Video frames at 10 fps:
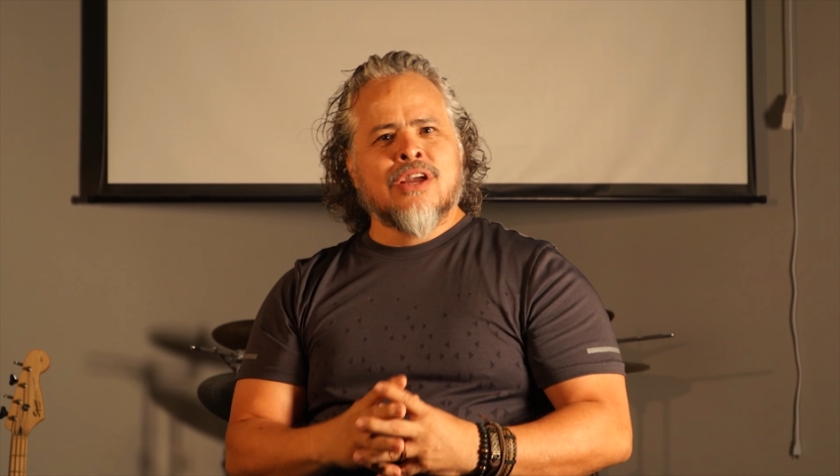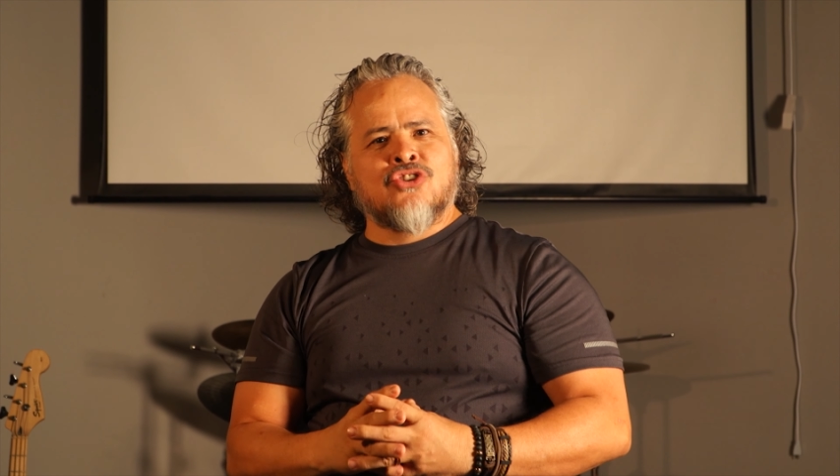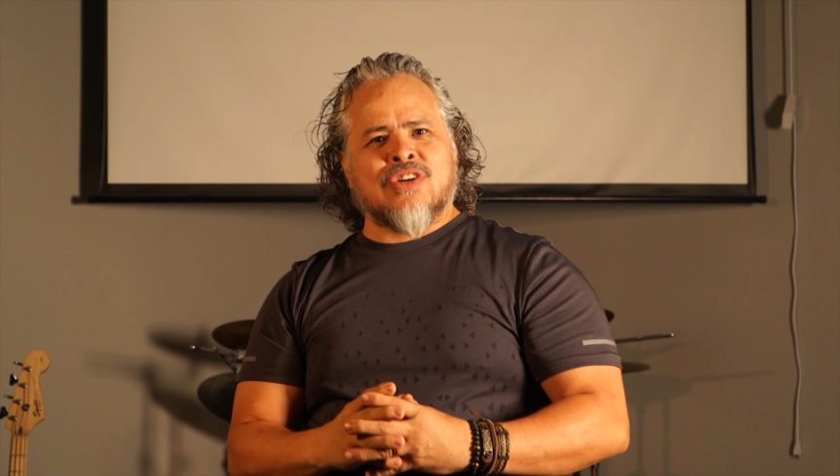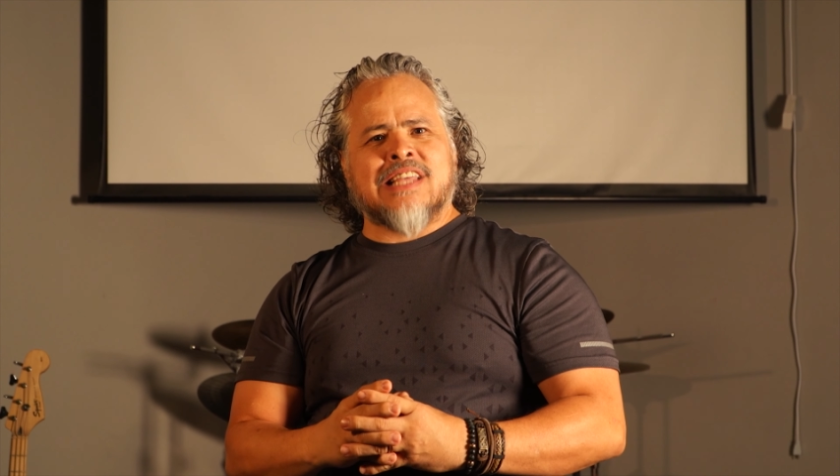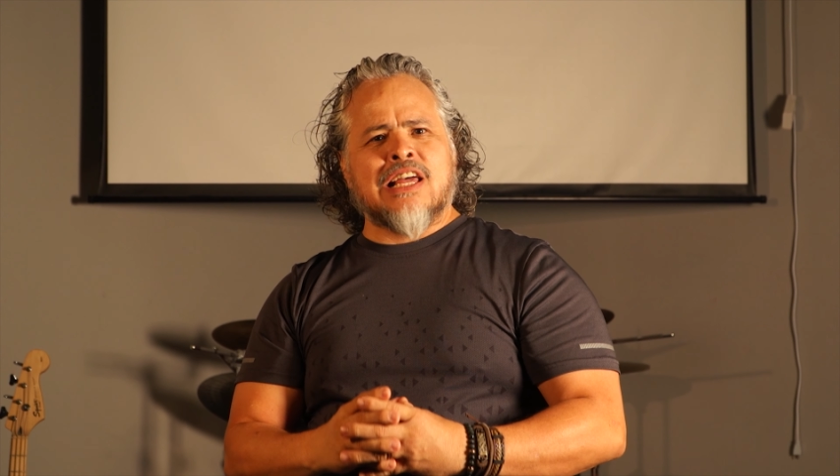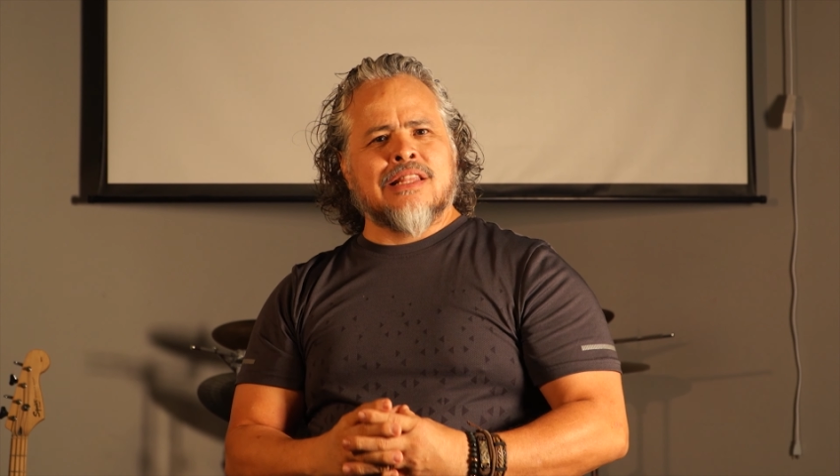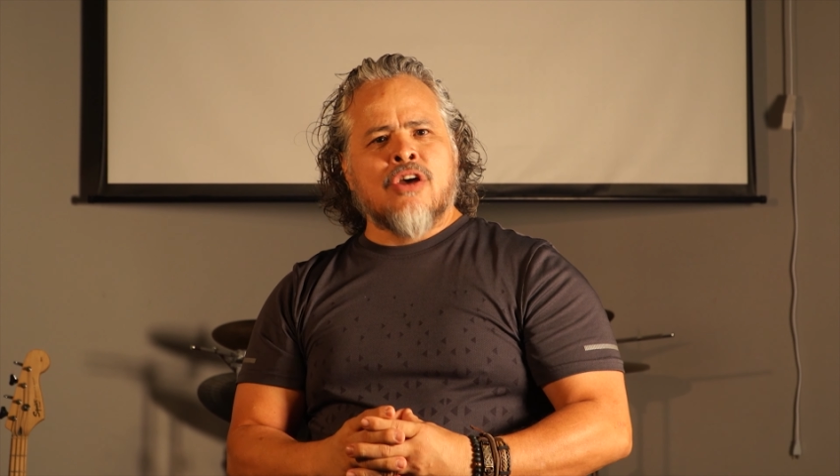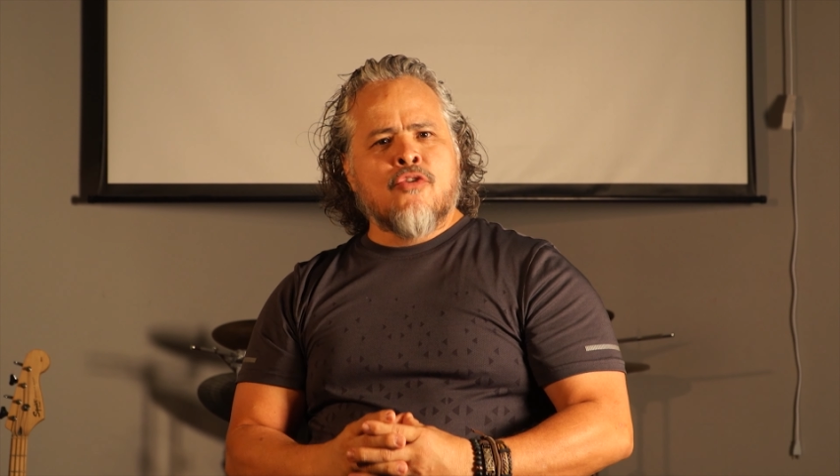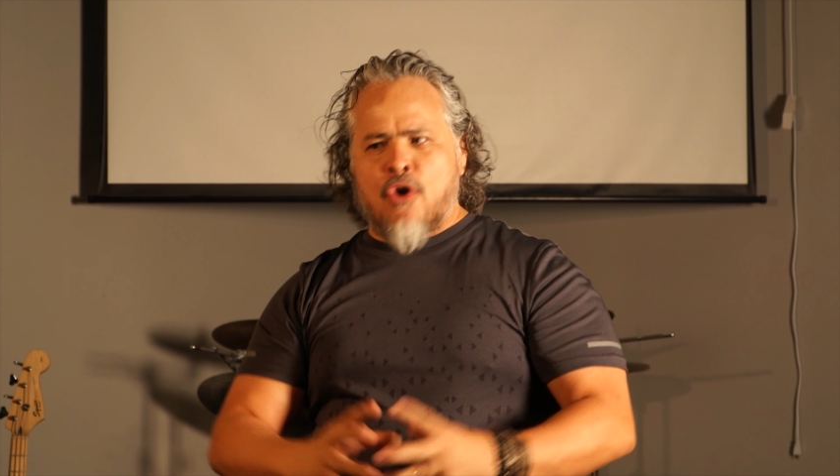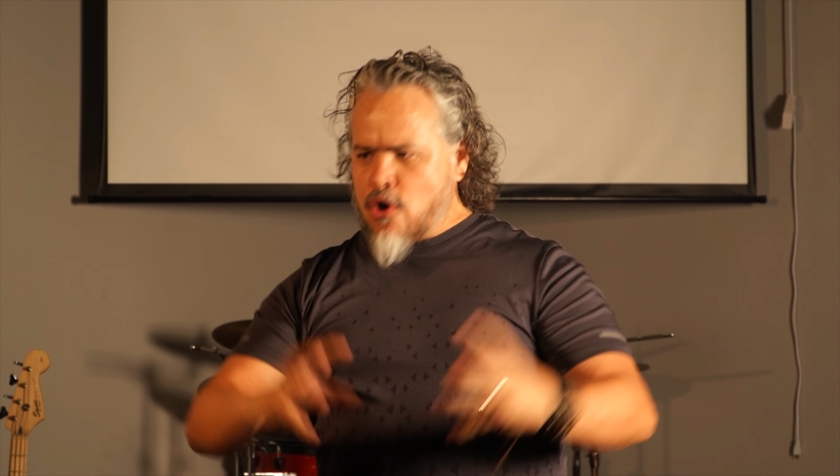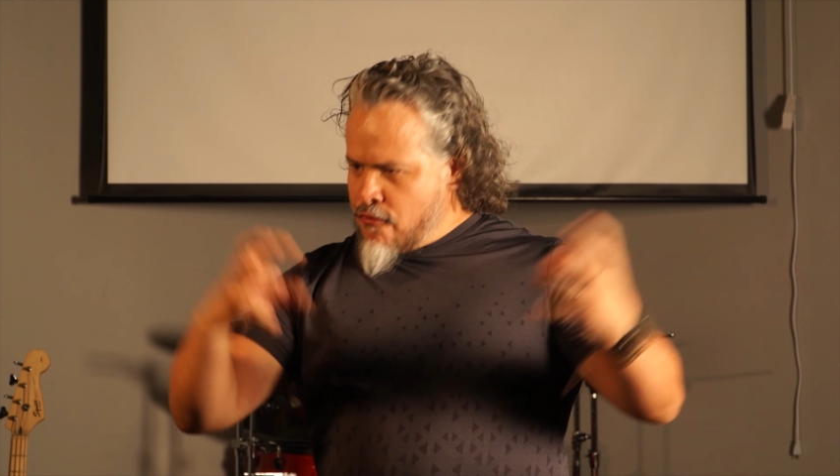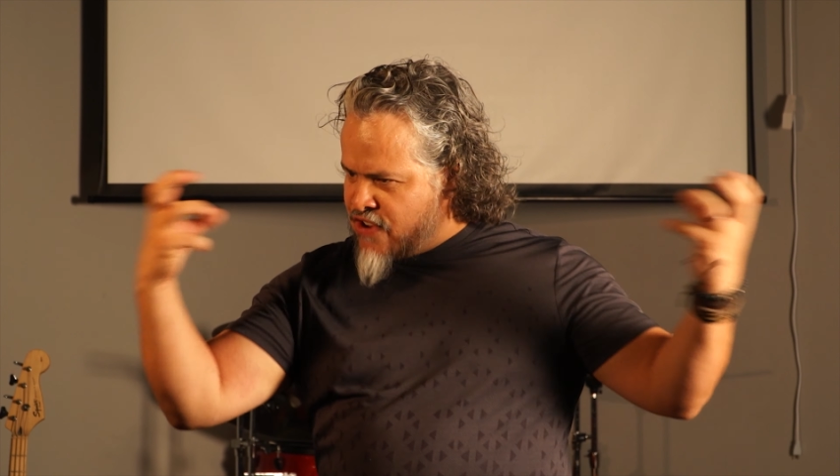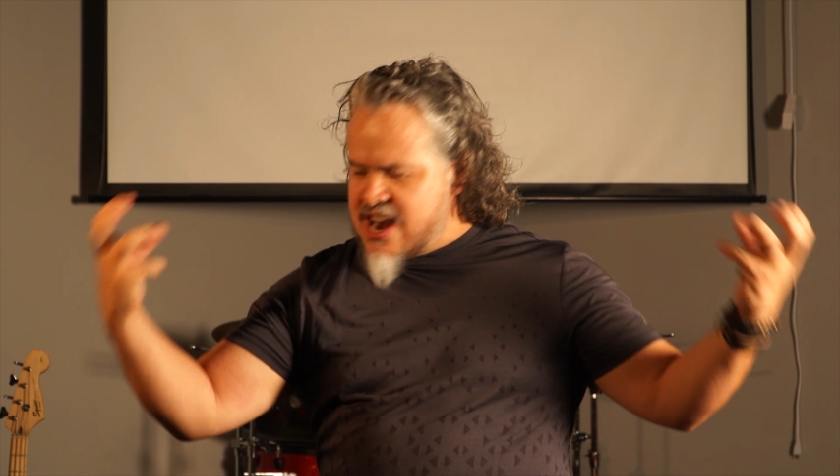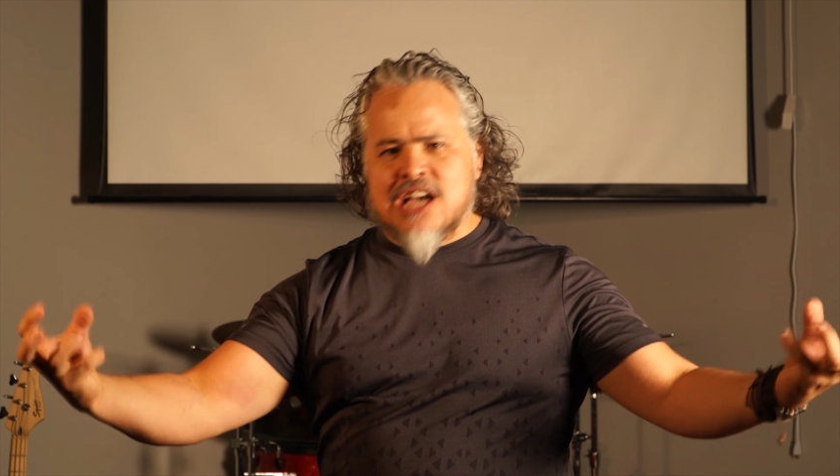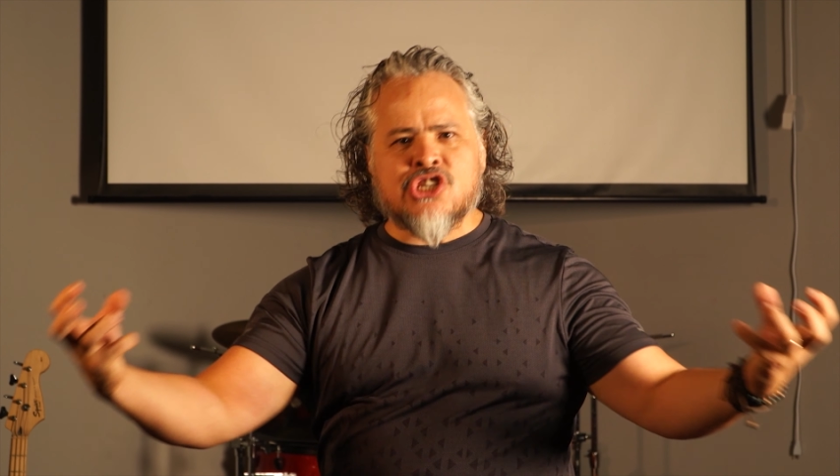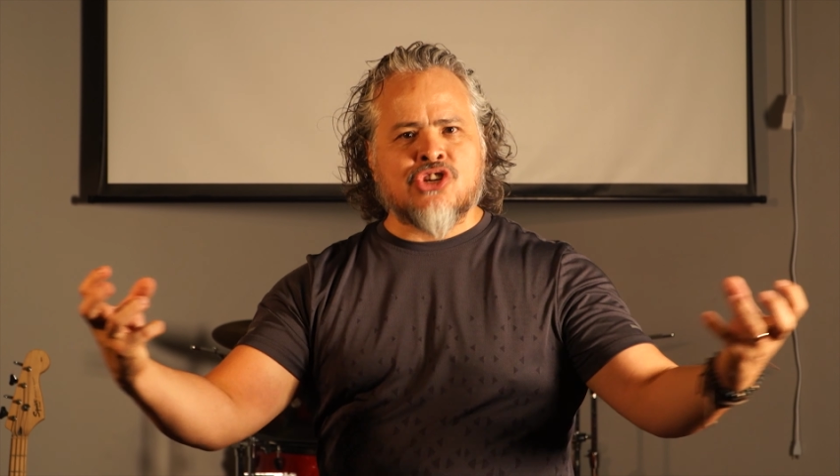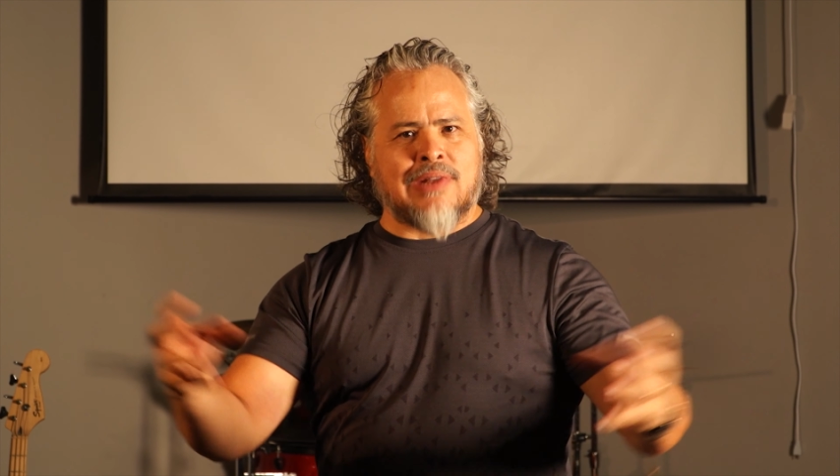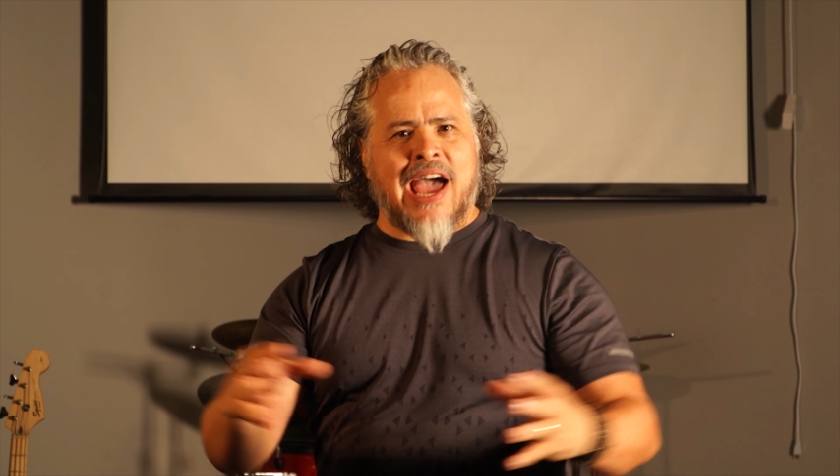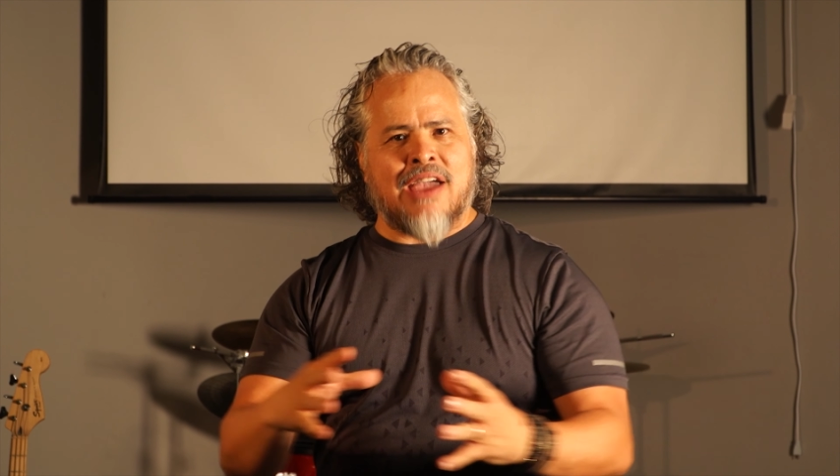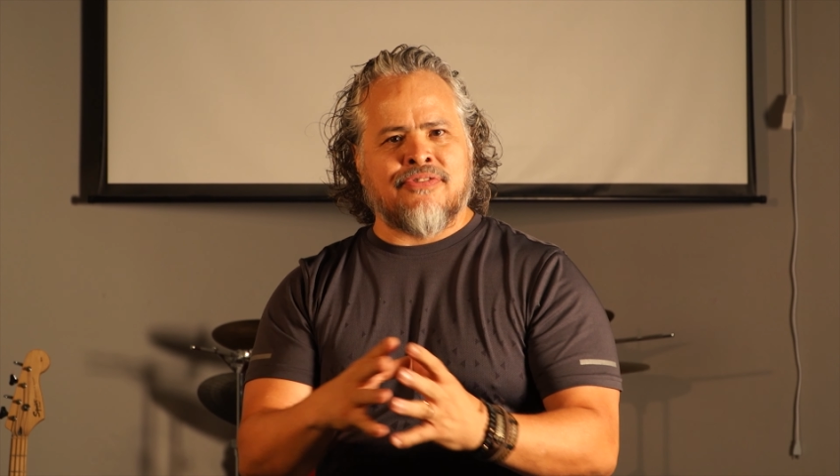Do you understand? For your financial
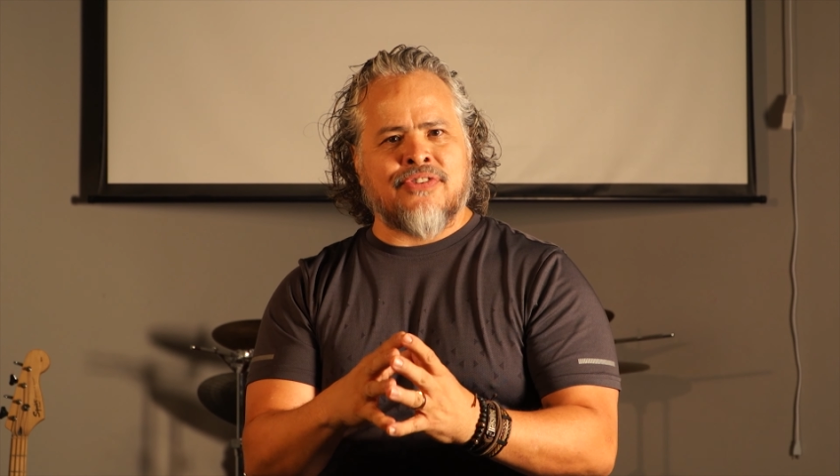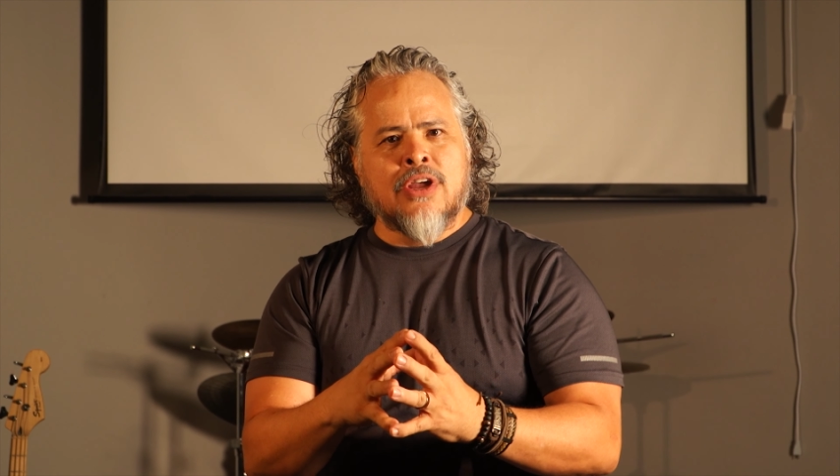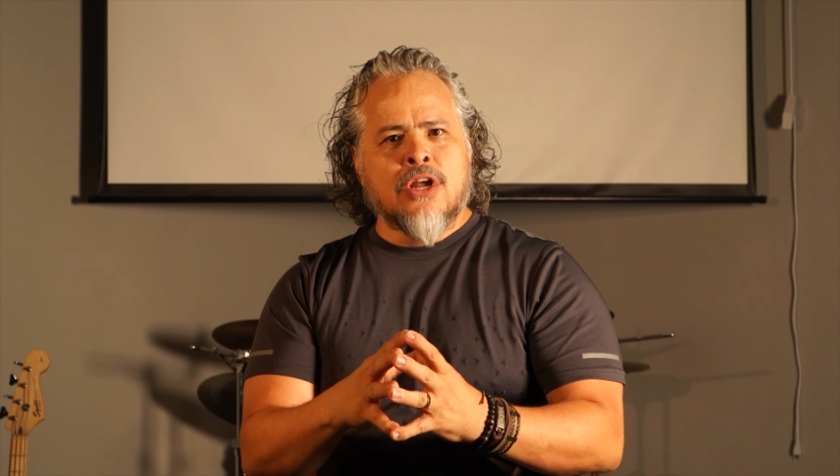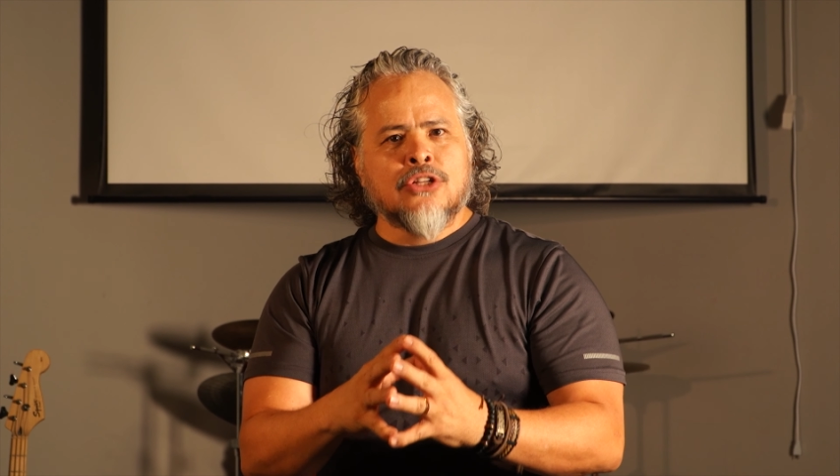life.